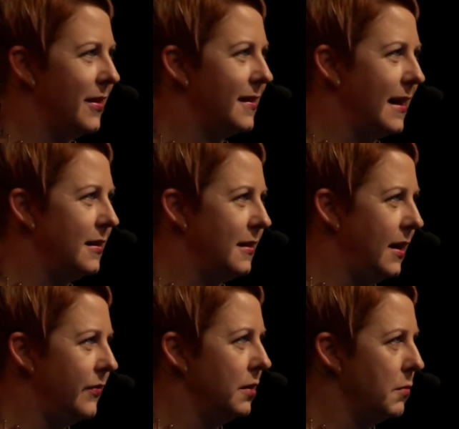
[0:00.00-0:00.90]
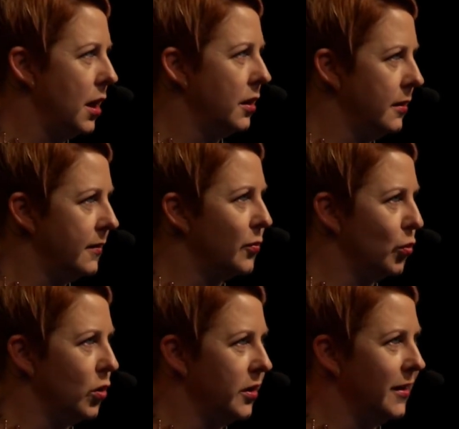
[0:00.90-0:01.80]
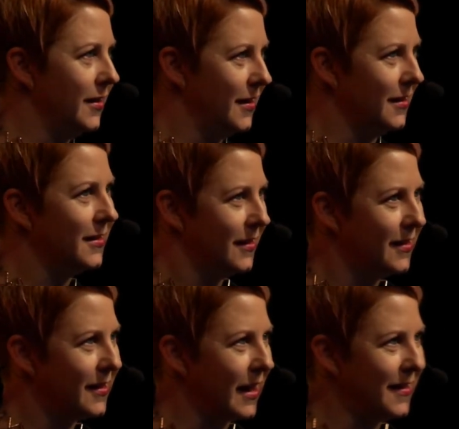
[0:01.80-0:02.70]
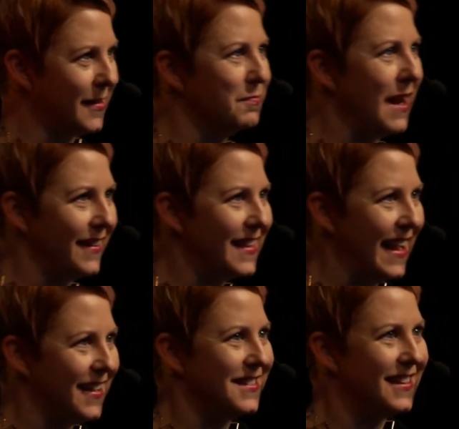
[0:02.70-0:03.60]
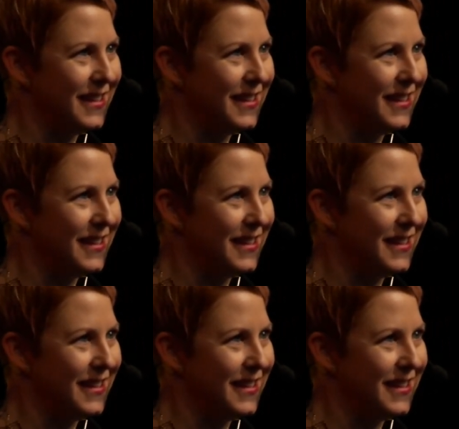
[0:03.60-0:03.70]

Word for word: of the Scandinavian model. It's wood, and it's got some nice hand